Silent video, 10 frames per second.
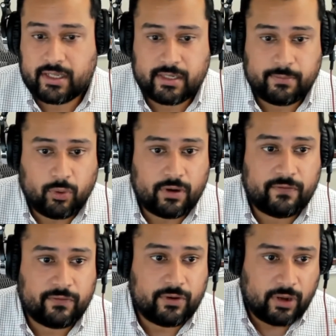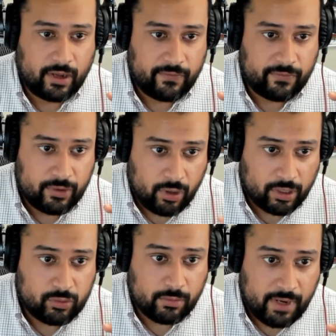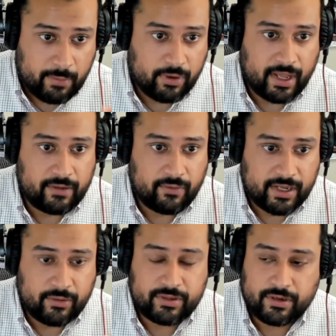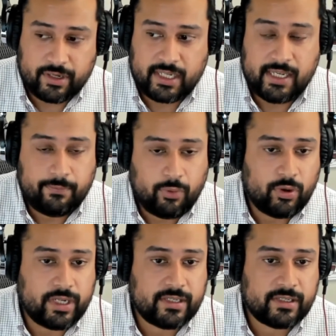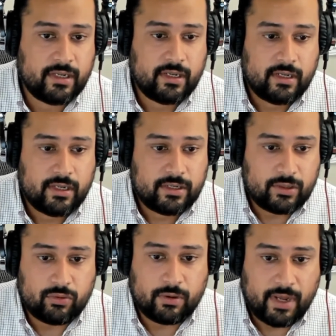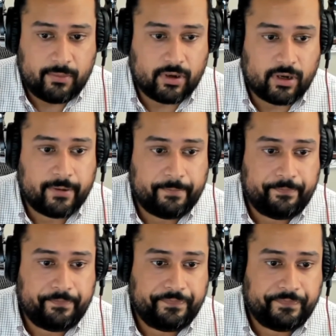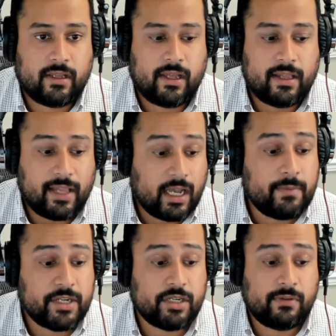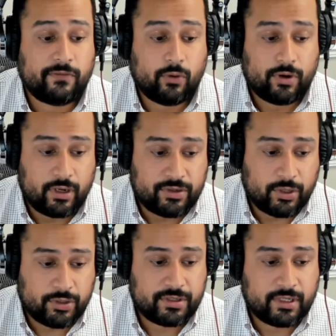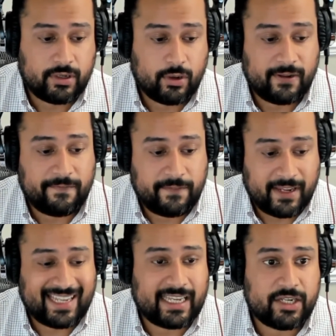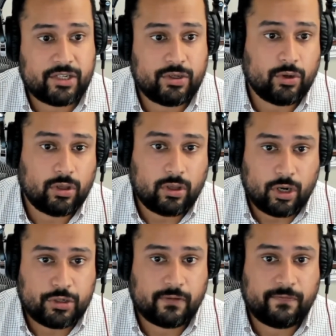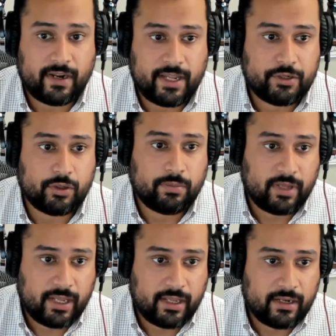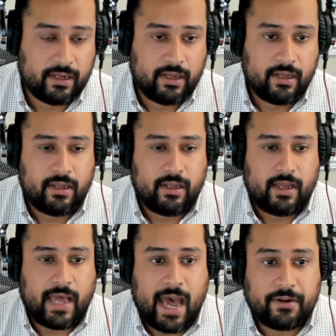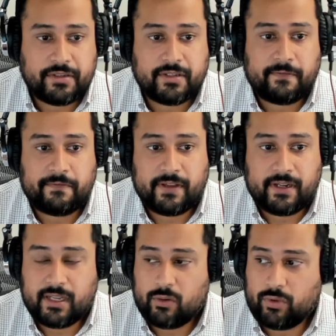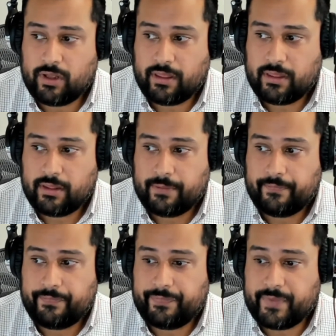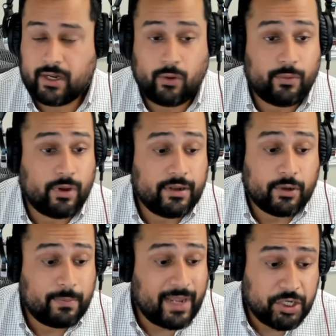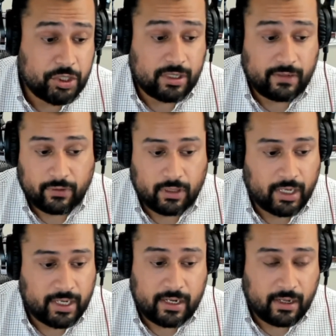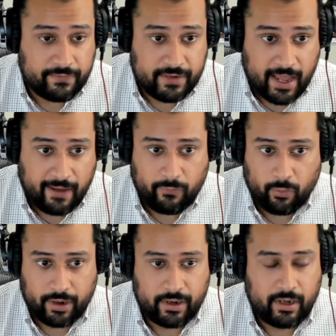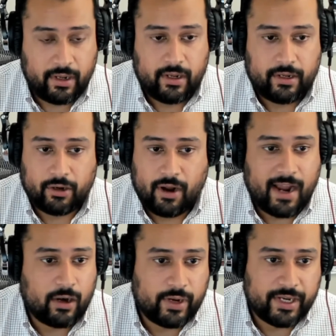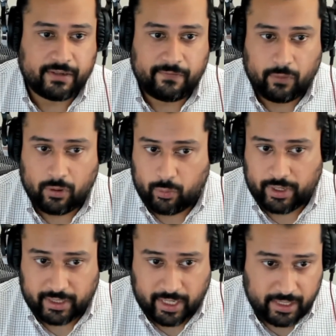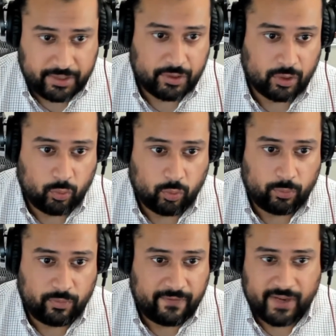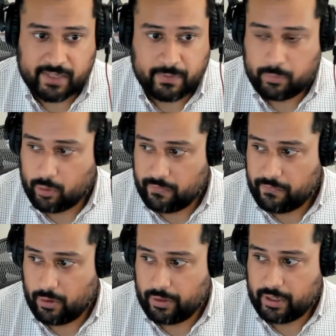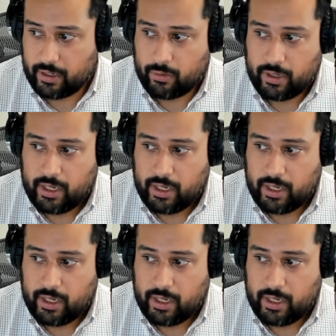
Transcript: it's important for you all to remember that, right? Those are key points to remember. And like I mentioned before, Social Security fitting into your larger financial plan, how does it fit in with, your pension if you're lucky enough to have one, your IRAs and 401ks, your investment portfolio?